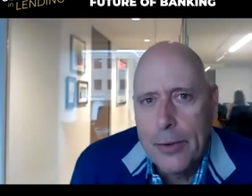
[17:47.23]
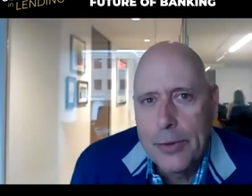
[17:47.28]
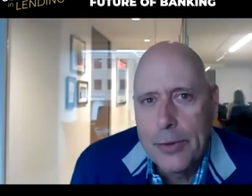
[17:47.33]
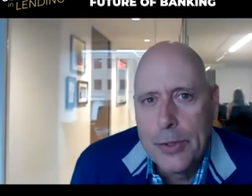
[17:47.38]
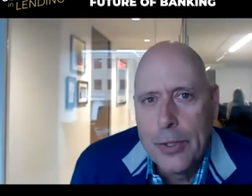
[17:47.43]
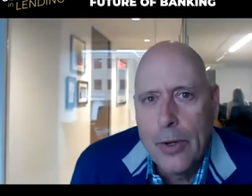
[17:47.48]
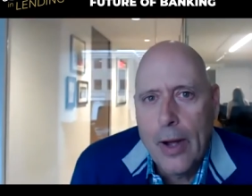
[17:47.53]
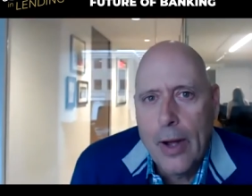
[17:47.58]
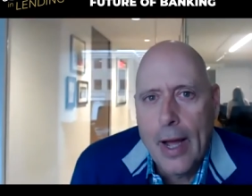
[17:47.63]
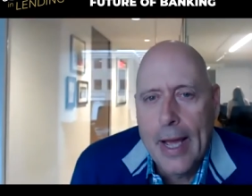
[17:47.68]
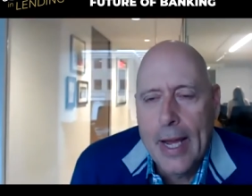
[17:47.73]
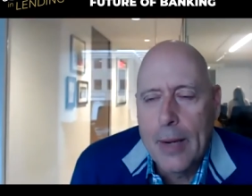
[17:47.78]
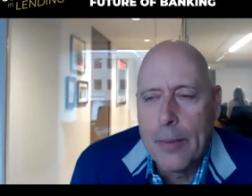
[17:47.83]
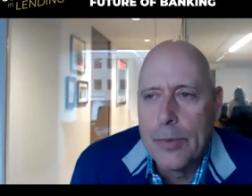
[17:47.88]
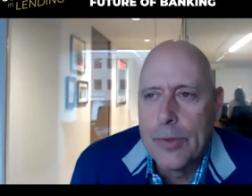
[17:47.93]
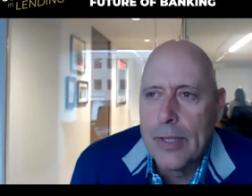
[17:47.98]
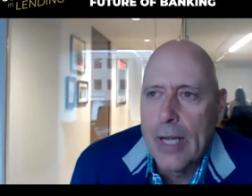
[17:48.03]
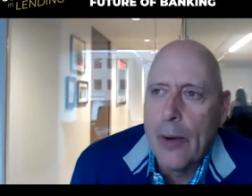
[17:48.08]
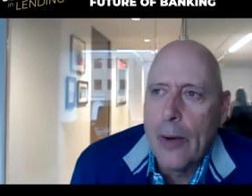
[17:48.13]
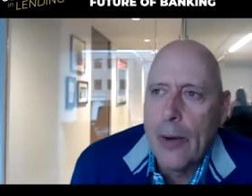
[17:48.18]
there are two
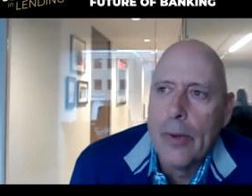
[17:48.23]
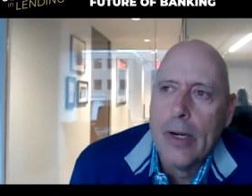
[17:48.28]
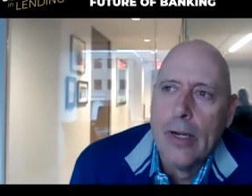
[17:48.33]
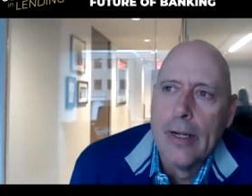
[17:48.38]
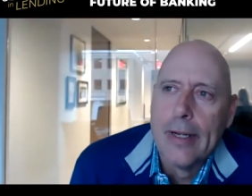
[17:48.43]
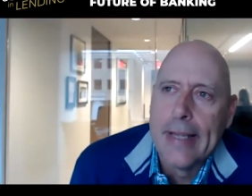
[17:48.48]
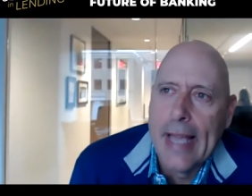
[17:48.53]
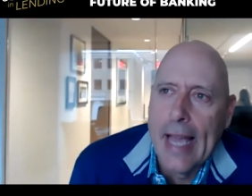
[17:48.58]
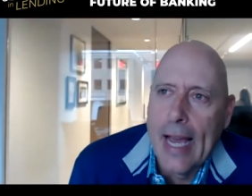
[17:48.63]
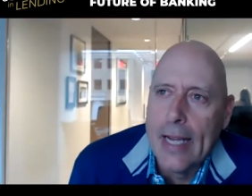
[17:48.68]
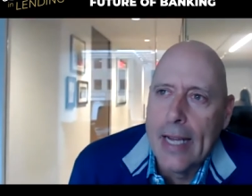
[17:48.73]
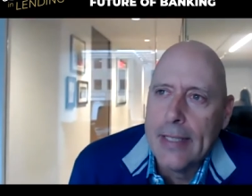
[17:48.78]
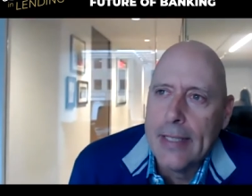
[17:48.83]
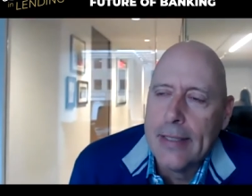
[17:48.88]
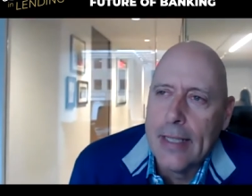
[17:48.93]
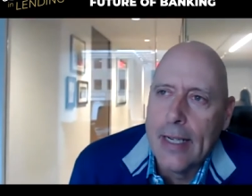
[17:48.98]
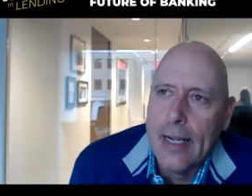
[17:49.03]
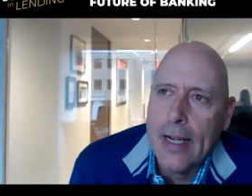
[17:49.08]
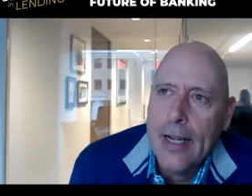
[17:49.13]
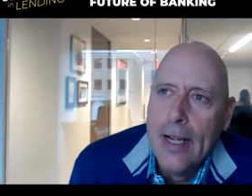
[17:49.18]
items I would look
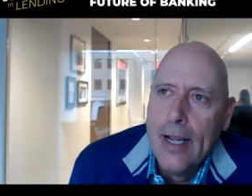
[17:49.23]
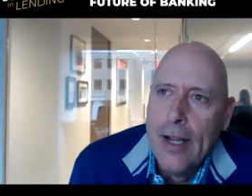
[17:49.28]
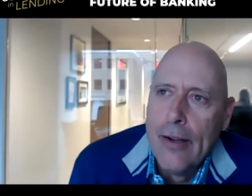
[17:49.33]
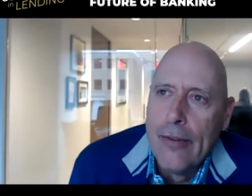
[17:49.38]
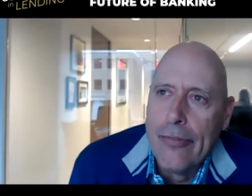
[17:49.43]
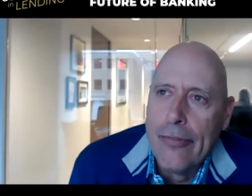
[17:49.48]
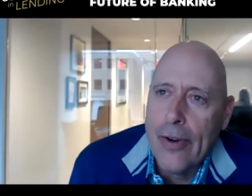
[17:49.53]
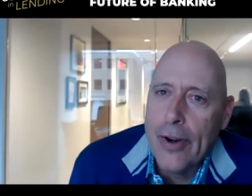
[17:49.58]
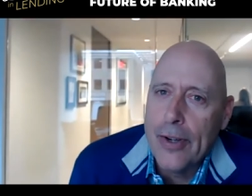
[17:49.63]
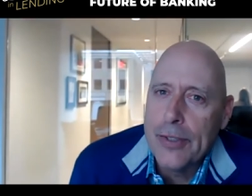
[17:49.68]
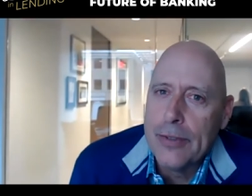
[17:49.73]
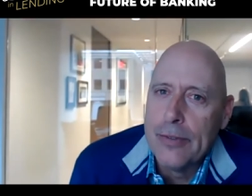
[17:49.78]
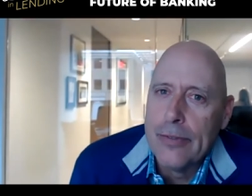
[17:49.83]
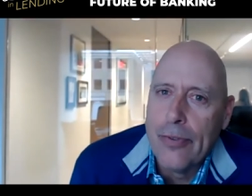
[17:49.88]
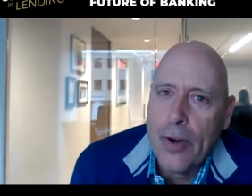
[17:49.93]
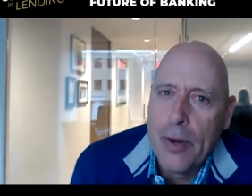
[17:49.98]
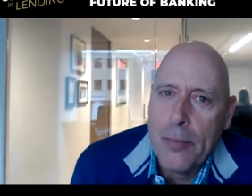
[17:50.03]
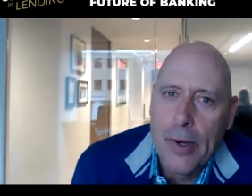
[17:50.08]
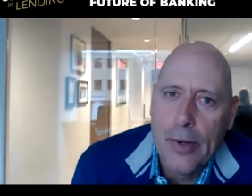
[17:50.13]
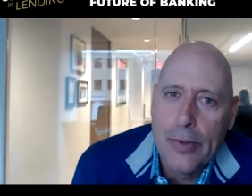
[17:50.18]
at. Uh, first and
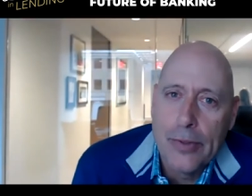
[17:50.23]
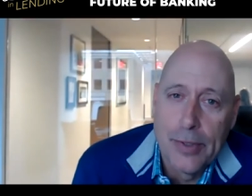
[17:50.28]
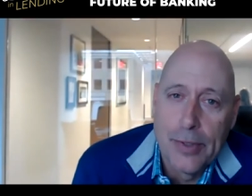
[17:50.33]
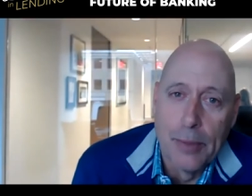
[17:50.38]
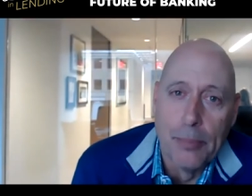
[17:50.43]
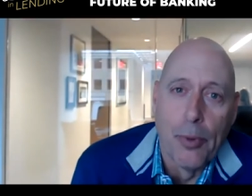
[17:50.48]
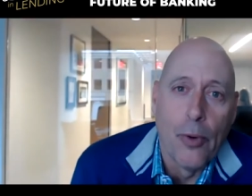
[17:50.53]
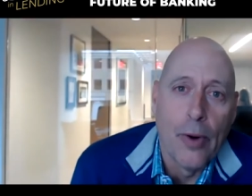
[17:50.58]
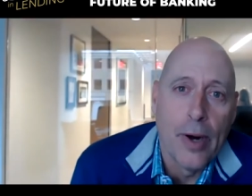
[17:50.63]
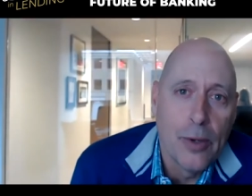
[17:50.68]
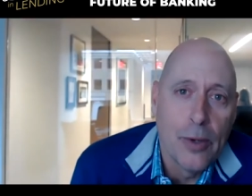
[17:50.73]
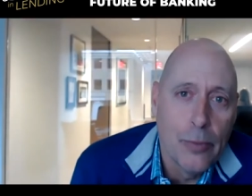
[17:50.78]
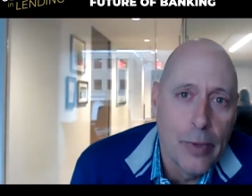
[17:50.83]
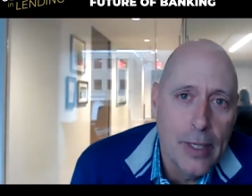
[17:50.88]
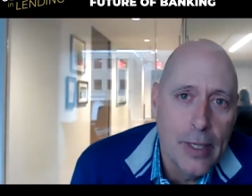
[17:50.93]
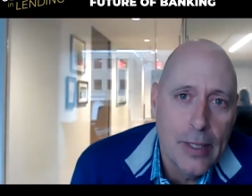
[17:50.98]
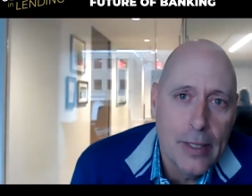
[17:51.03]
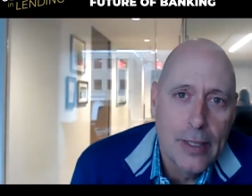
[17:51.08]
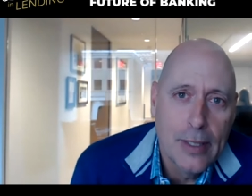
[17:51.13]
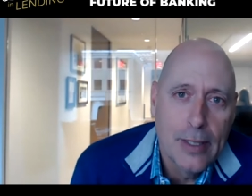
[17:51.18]
foremost, the boring
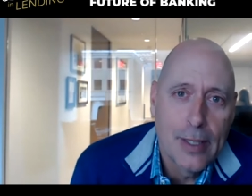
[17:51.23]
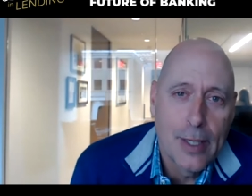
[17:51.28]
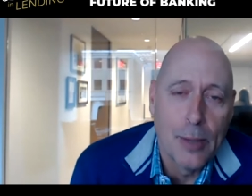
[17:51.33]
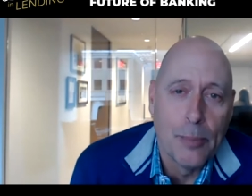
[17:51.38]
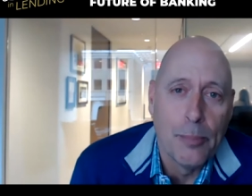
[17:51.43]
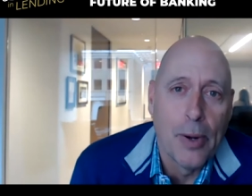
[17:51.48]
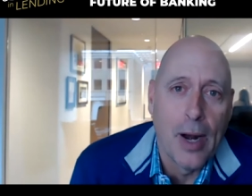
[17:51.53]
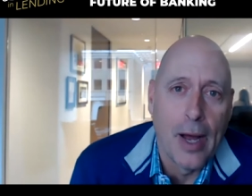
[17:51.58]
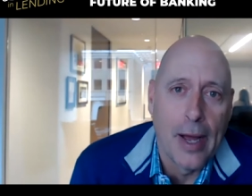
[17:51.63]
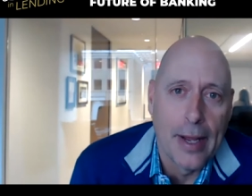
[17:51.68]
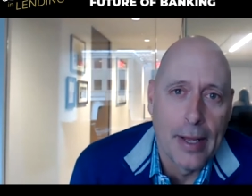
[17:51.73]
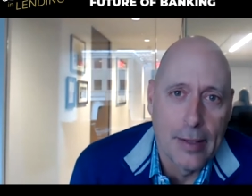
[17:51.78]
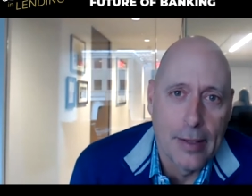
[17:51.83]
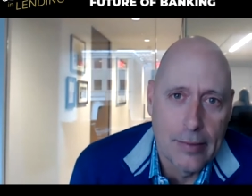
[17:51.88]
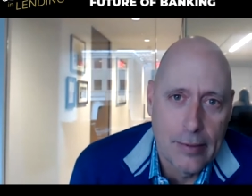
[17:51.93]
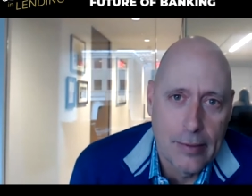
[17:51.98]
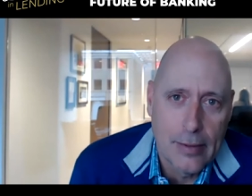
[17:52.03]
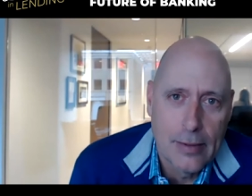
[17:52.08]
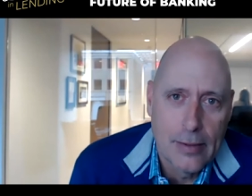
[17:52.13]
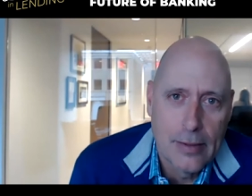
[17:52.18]
one
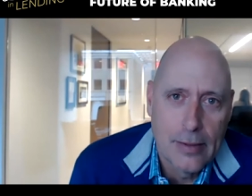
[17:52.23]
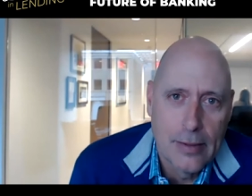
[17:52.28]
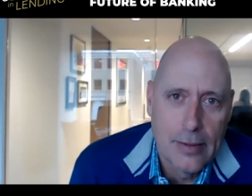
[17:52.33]
compliance.